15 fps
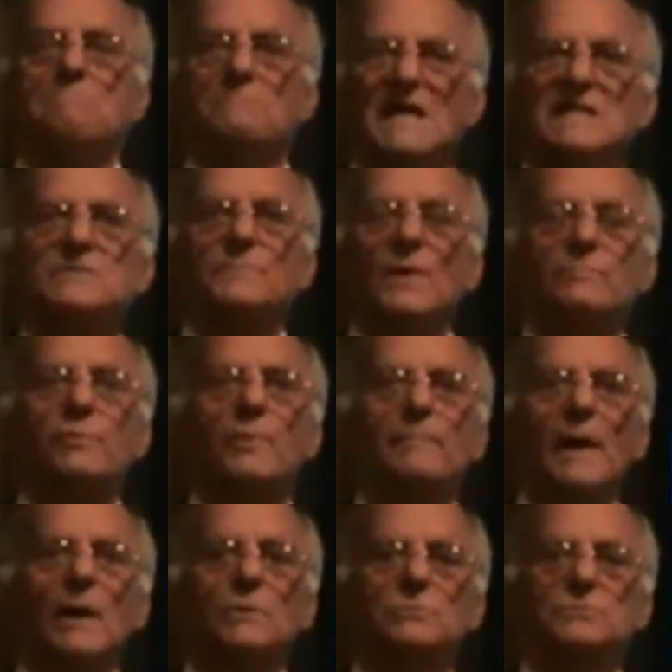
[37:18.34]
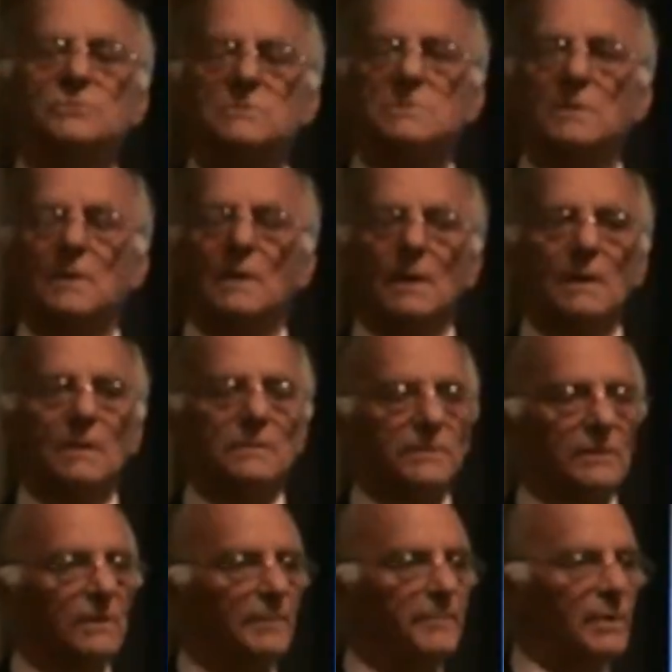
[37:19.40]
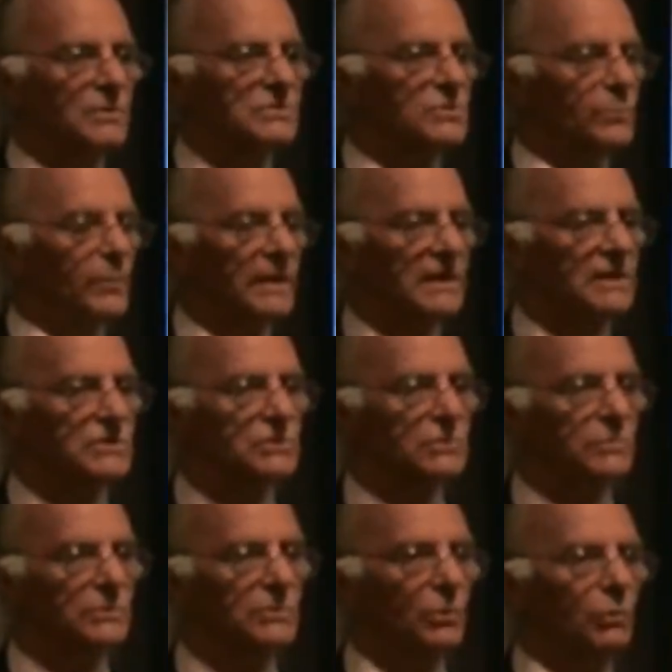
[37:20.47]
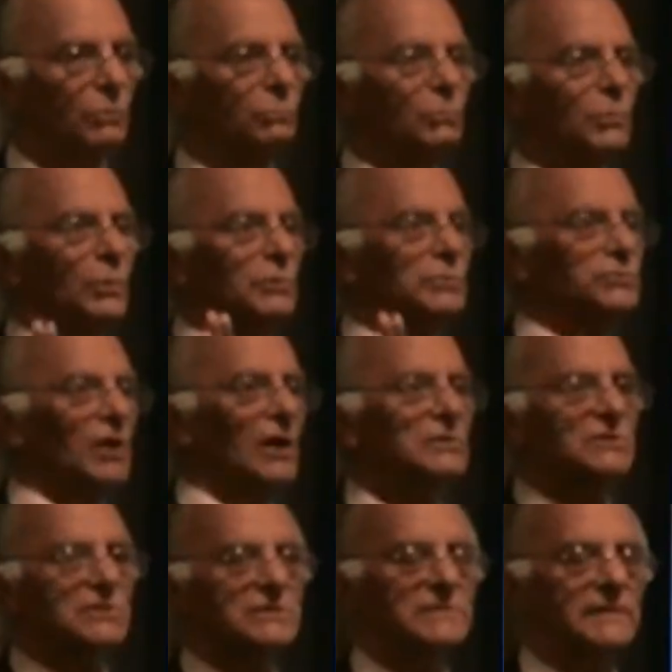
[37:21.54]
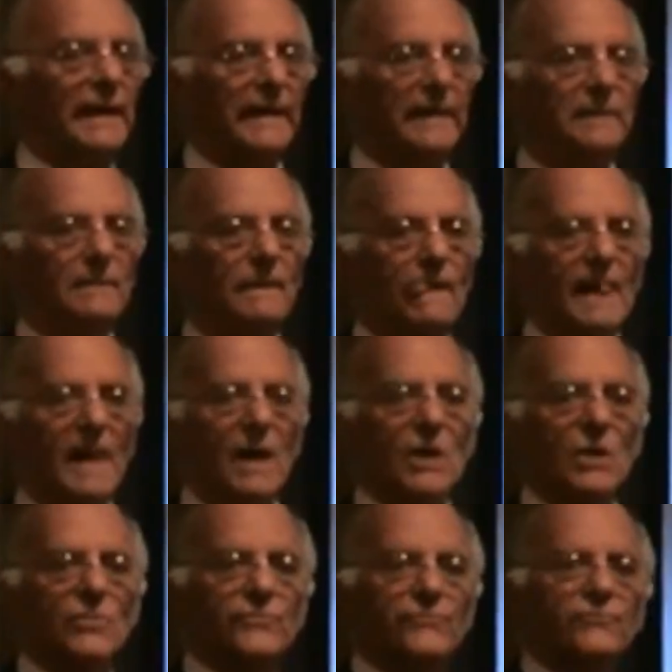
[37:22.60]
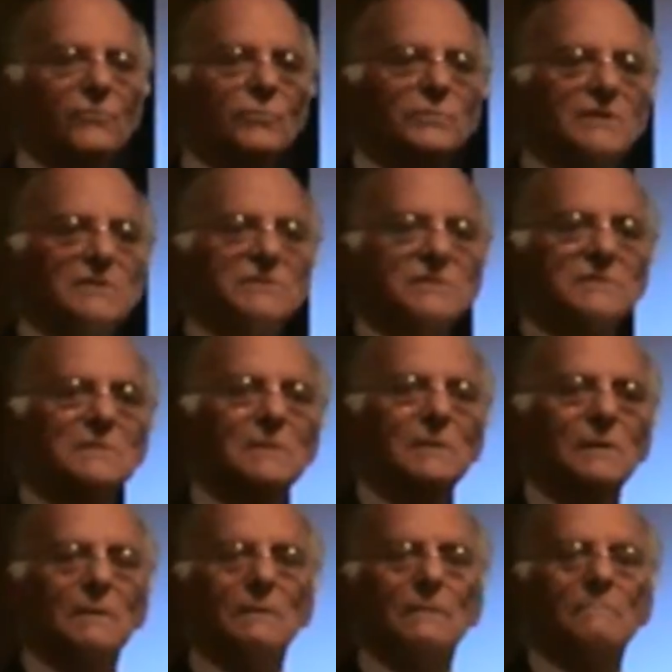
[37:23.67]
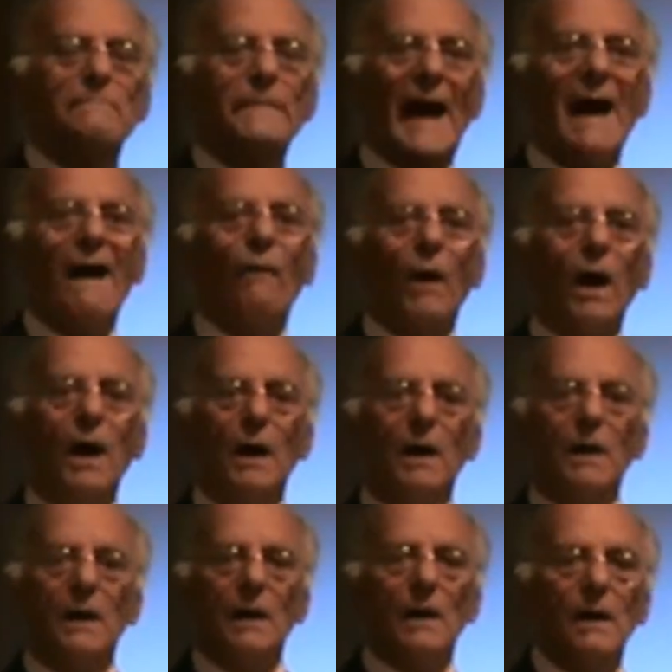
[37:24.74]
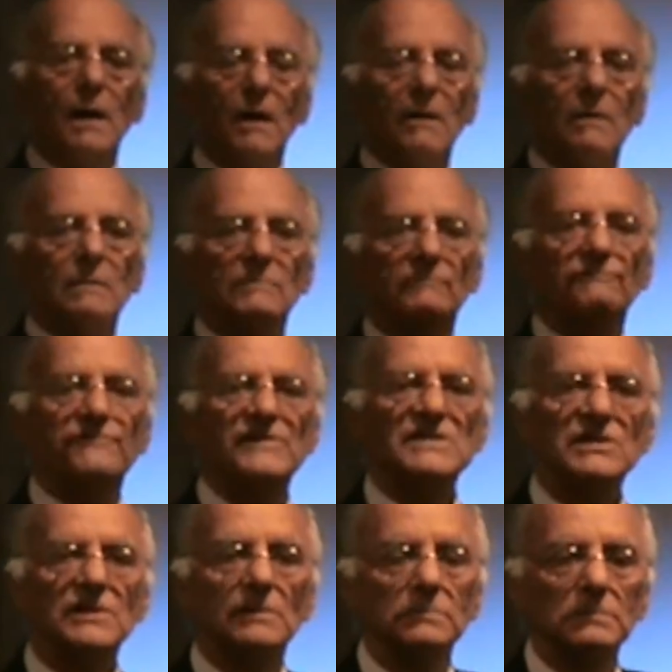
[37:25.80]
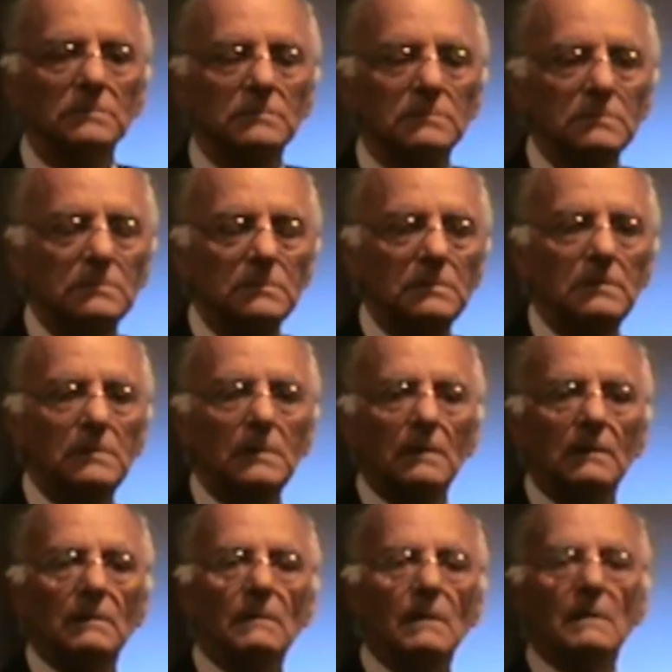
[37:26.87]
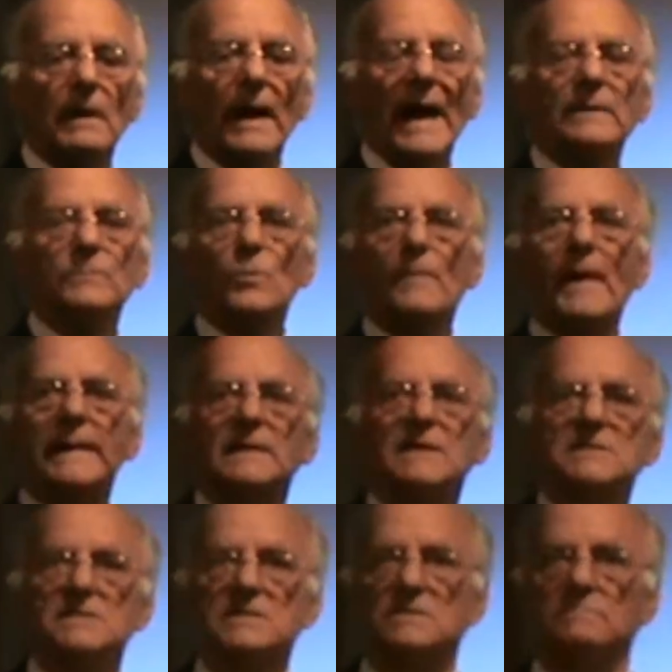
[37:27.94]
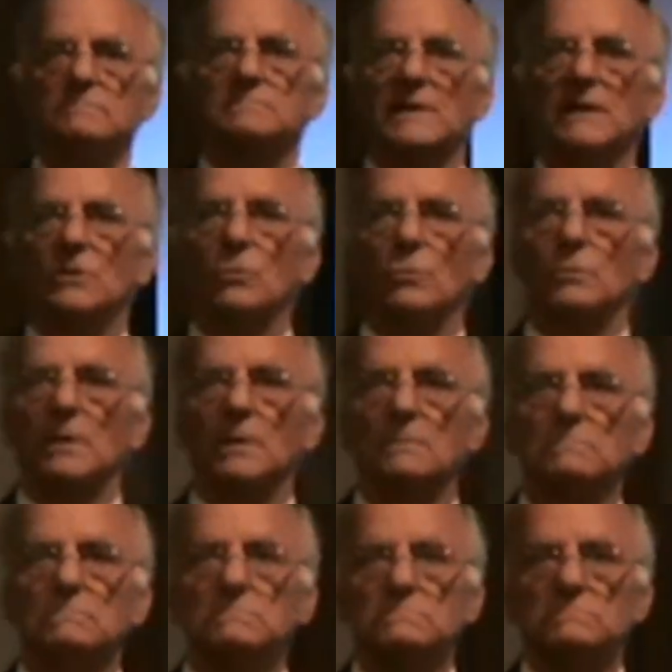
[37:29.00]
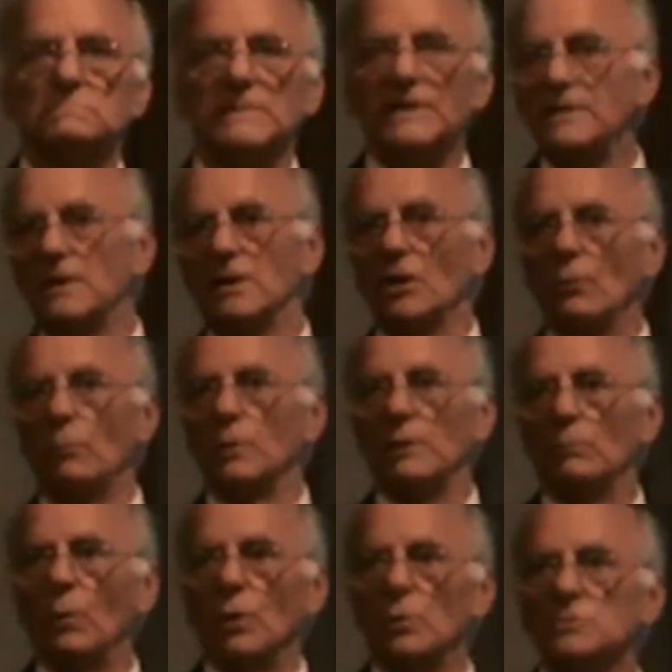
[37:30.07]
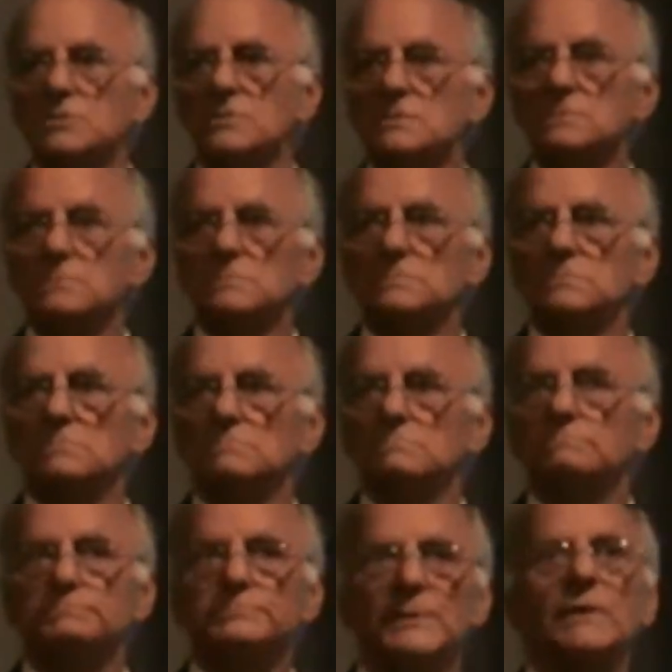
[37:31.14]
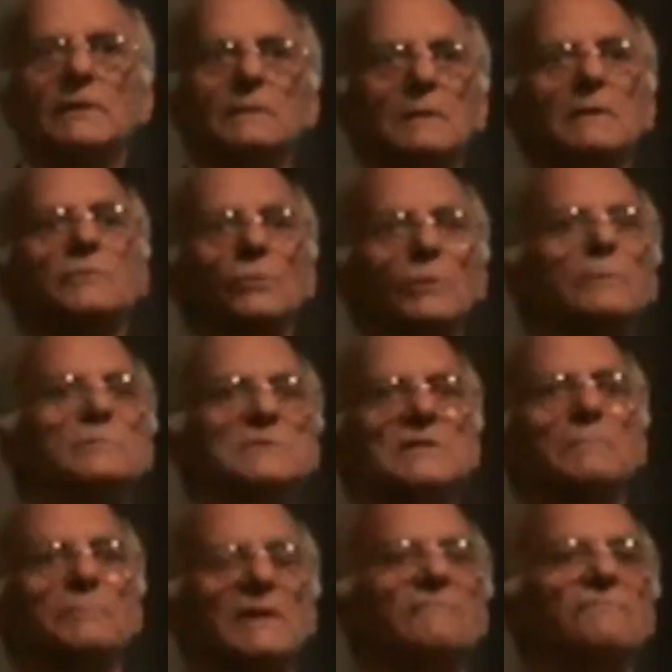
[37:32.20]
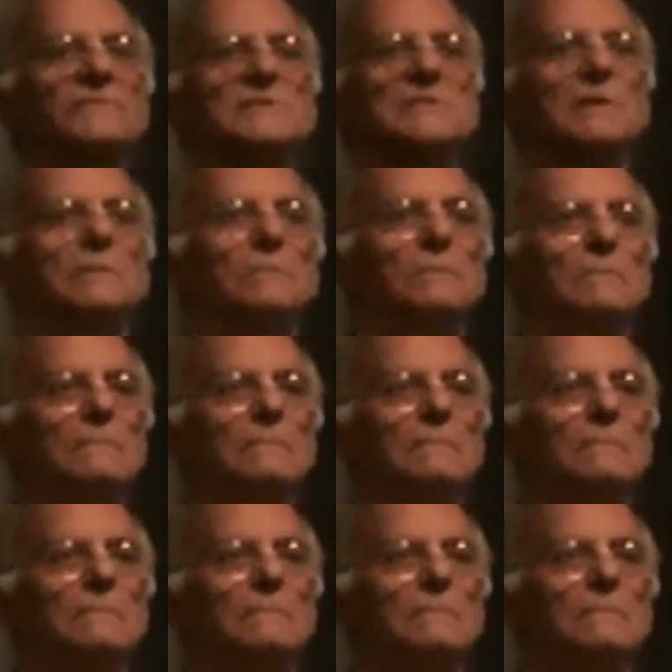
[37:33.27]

Mesmer proposed that a person went into a trance state through this power, physical animal magnetism, he called it. He didn't know what it was, but he thought it was something physical.